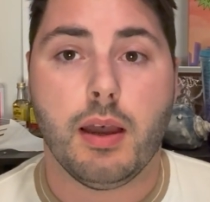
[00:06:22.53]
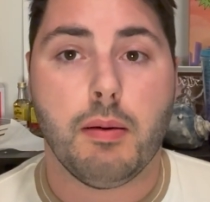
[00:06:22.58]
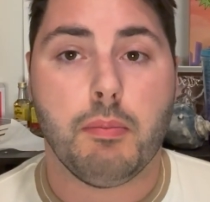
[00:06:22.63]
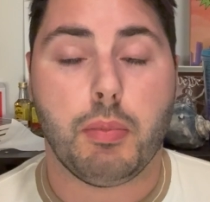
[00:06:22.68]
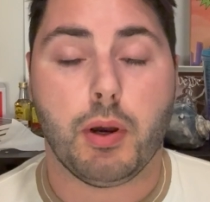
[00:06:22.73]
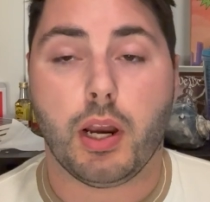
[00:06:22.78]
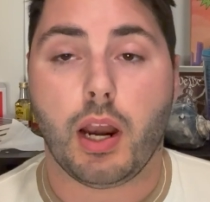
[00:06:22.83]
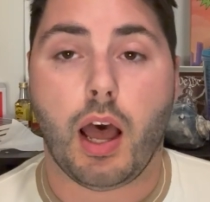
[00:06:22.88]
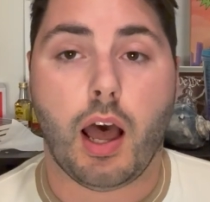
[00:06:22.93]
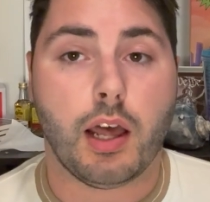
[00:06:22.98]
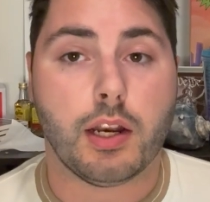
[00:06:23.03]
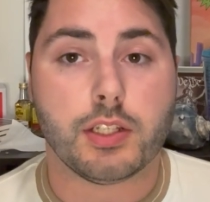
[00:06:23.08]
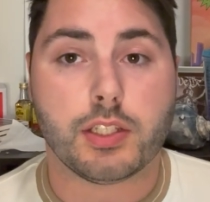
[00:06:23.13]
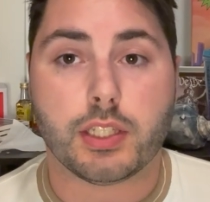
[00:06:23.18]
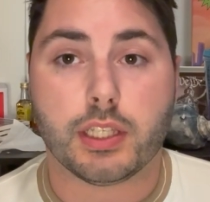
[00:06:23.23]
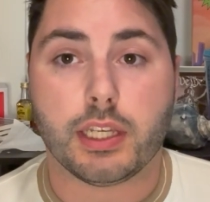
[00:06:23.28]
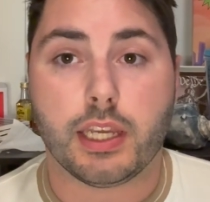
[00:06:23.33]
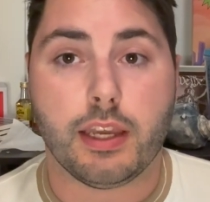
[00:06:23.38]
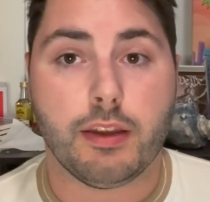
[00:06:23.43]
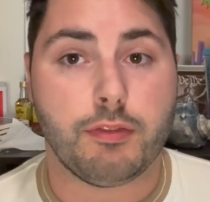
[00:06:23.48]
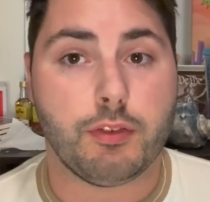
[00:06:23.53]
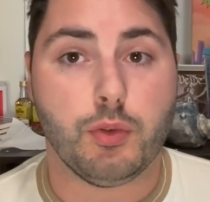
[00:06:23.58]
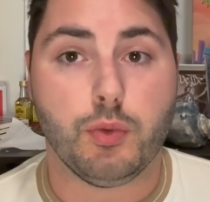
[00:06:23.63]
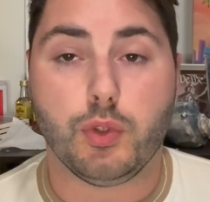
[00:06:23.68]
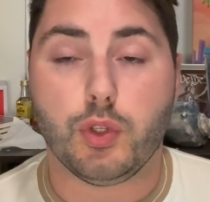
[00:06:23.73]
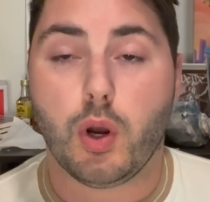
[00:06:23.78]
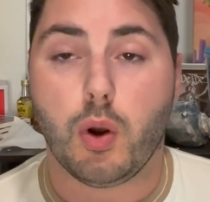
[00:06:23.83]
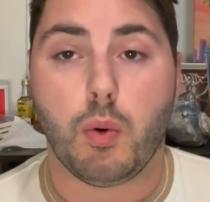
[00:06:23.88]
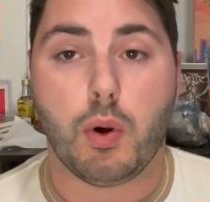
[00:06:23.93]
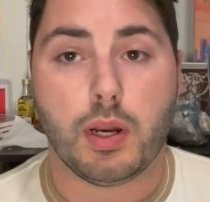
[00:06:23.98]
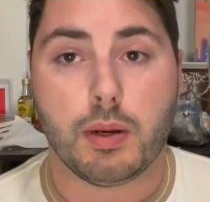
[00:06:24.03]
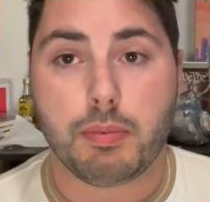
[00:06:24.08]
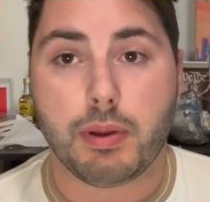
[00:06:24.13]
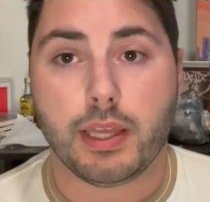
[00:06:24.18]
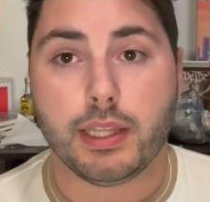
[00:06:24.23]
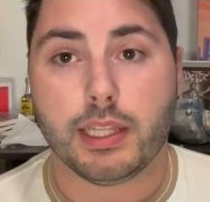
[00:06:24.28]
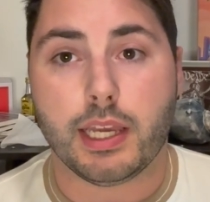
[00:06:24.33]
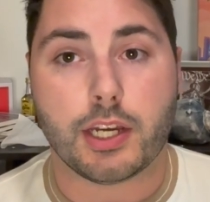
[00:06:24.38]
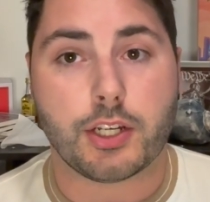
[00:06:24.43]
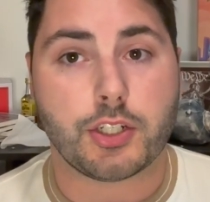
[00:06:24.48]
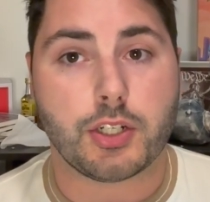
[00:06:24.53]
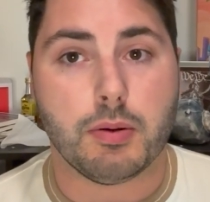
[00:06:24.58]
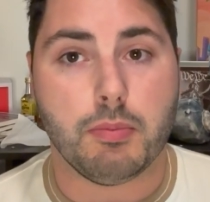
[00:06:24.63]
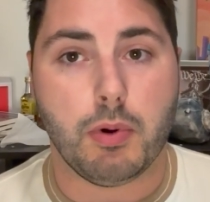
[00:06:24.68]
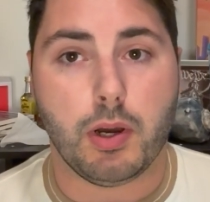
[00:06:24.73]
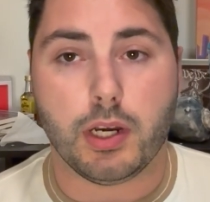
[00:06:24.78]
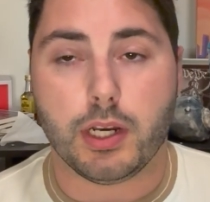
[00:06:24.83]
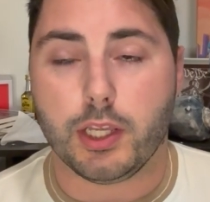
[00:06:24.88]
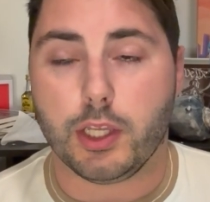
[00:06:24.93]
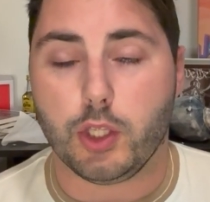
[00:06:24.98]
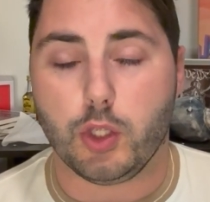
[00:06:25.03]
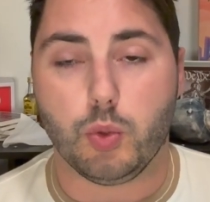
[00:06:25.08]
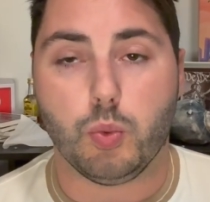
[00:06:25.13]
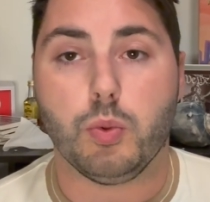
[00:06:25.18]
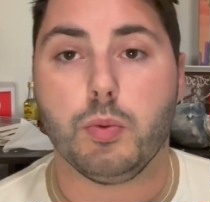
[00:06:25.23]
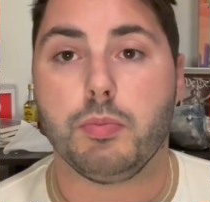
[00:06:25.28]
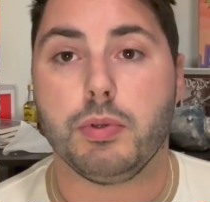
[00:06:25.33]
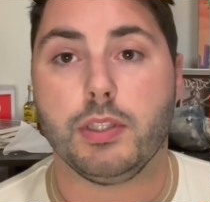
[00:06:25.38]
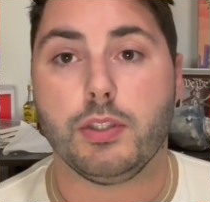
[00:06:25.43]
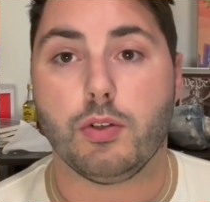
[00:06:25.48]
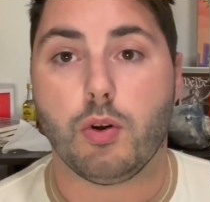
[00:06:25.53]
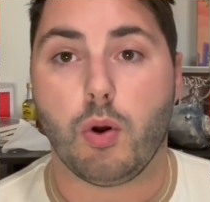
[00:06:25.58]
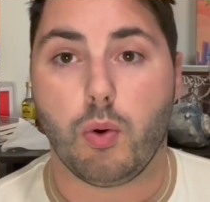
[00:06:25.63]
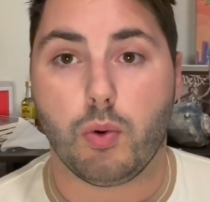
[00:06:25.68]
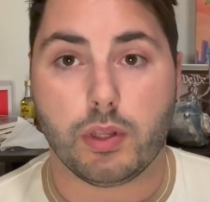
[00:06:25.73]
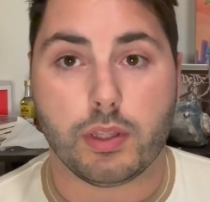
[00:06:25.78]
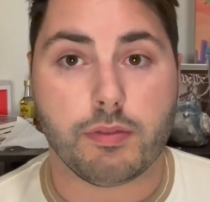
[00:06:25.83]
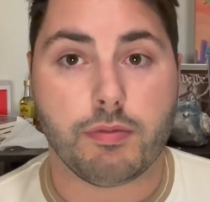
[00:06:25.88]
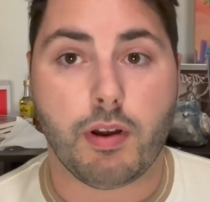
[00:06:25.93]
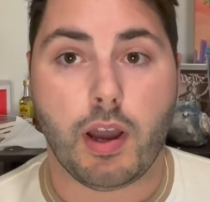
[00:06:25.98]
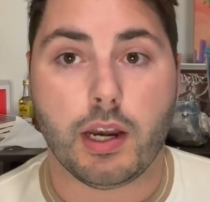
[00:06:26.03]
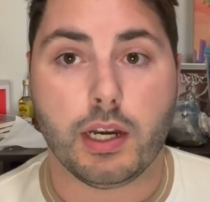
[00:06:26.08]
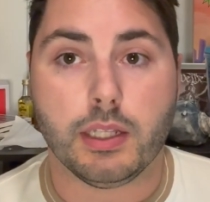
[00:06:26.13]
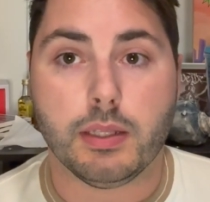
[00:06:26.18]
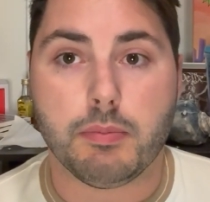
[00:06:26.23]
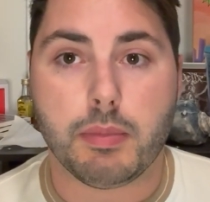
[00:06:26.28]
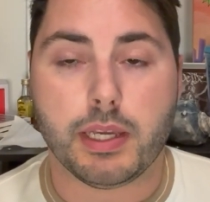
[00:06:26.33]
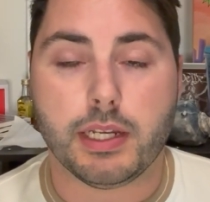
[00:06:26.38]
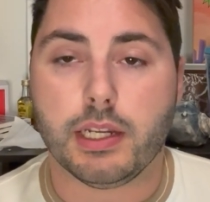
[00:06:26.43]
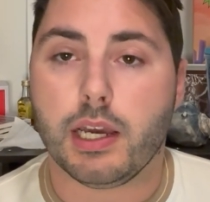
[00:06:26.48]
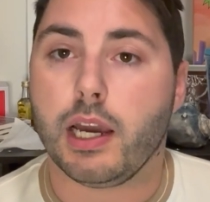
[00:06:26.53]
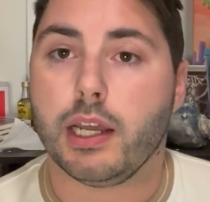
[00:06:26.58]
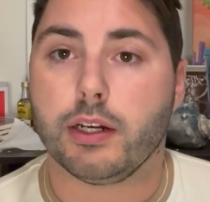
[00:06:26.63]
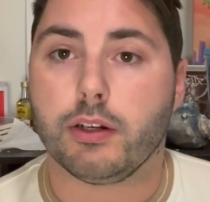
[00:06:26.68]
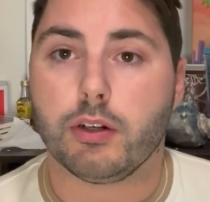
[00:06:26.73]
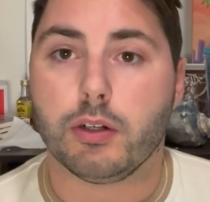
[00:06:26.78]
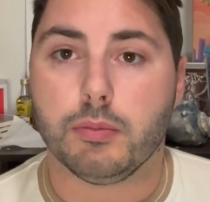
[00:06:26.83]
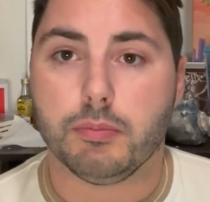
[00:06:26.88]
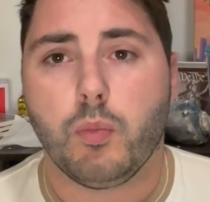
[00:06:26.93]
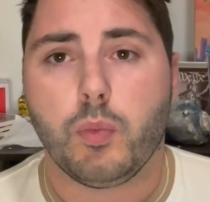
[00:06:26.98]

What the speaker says: But honestly, if you don't want to pay the extra money, you will be totally fine in the main dining room.